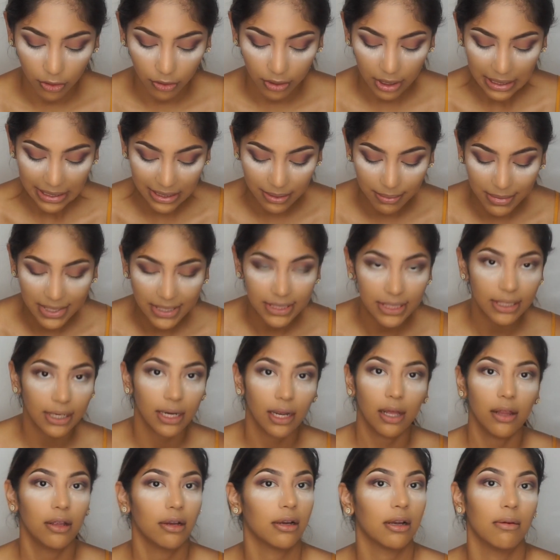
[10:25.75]
So this Mystic
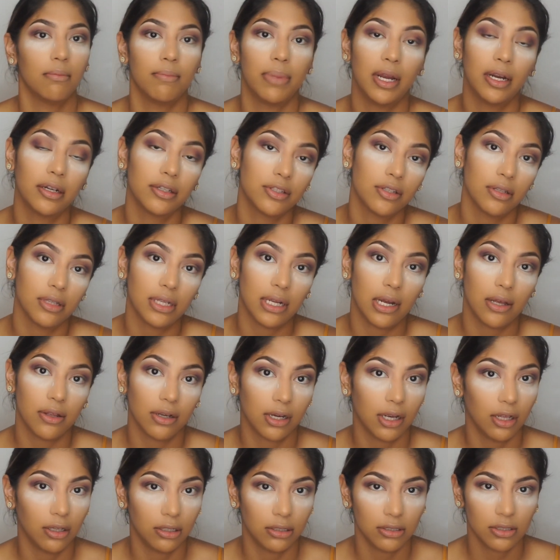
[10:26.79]
color compared to the other
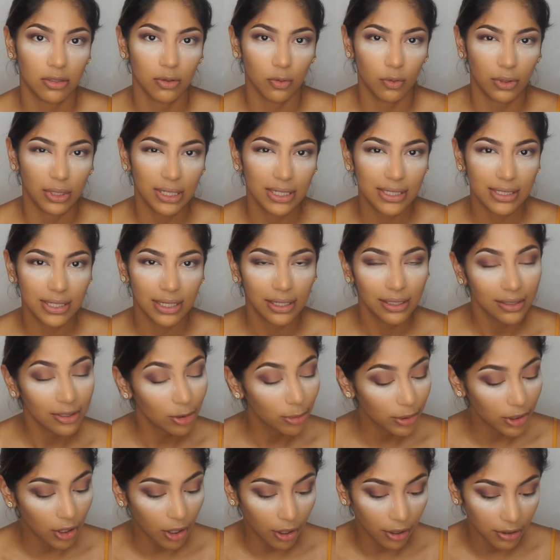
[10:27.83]
colors was a
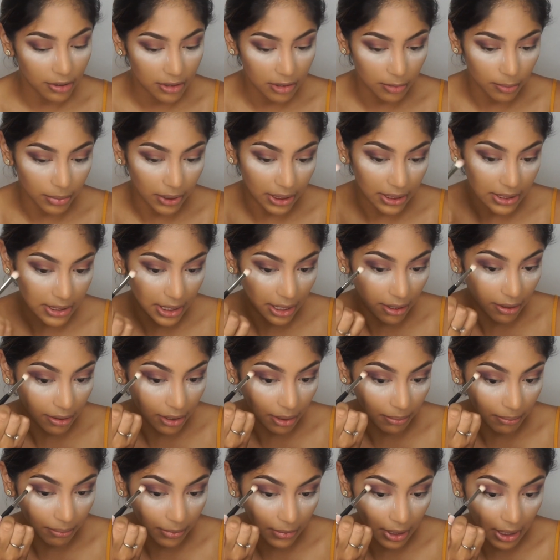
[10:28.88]
little bit harder to blend out,
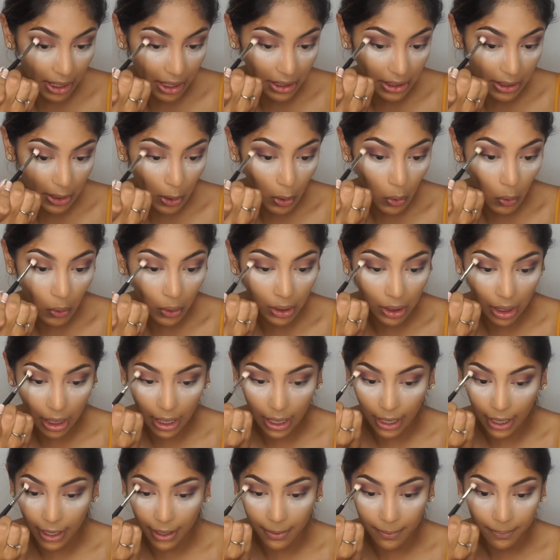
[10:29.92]
I'm not gonna
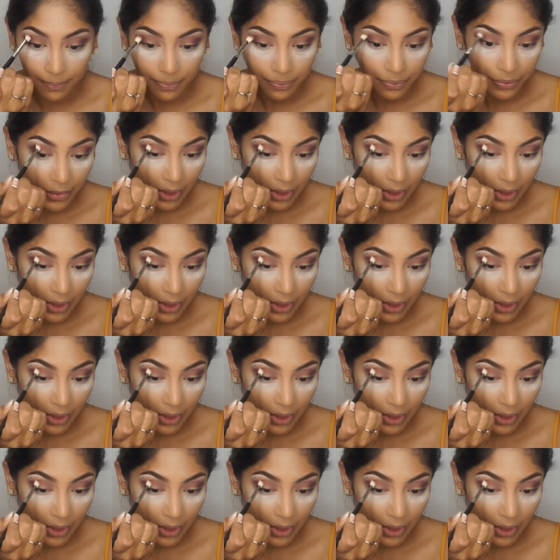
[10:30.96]
lie.